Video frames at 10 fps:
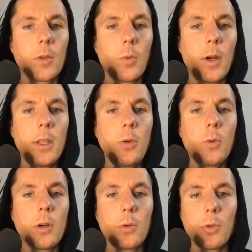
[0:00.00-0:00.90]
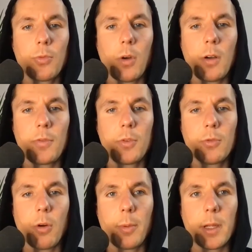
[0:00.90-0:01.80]
Why do you work with raw food
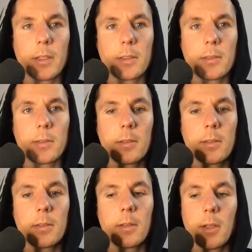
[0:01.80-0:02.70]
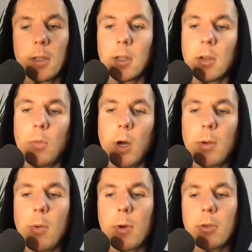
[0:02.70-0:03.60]
romance? Why do
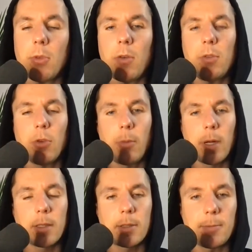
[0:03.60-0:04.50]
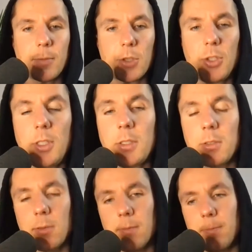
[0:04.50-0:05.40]
I work with raw food romance?
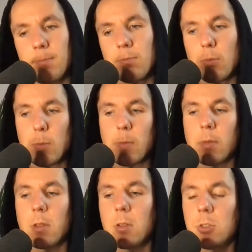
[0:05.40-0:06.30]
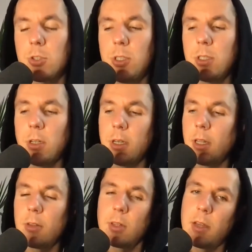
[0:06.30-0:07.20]
She's she's on
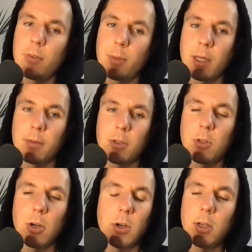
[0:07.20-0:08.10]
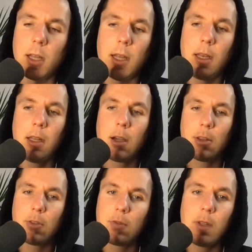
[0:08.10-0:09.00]
another level, man. There aren't any
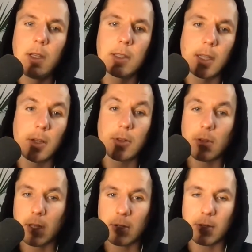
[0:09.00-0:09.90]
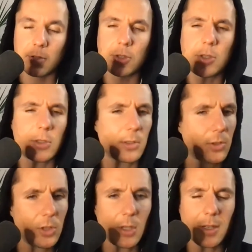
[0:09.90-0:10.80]
other vegans I know that are like her. She's
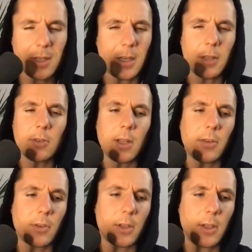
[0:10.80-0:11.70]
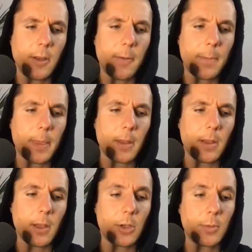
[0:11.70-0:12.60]
she's on another level
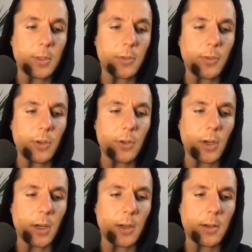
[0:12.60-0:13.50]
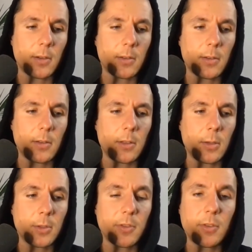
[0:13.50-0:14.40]
in terms of her uh, in
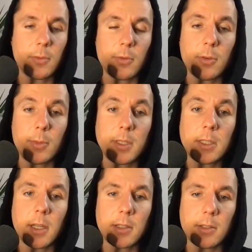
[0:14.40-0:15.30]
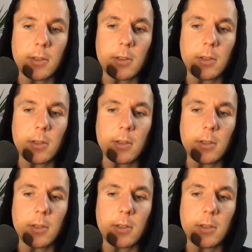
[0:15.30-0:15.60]
terms of her, her business hustle.